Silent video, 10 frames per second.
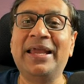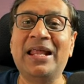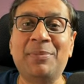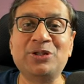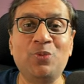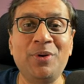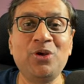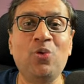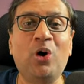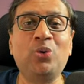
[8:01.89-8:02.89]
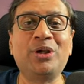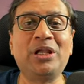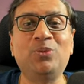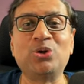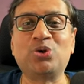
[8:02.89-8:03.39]
Here I'm assuming you want to
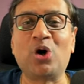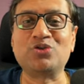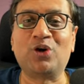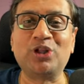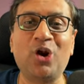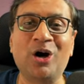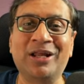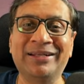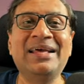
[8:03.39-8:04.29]
keep those stocks for the long run.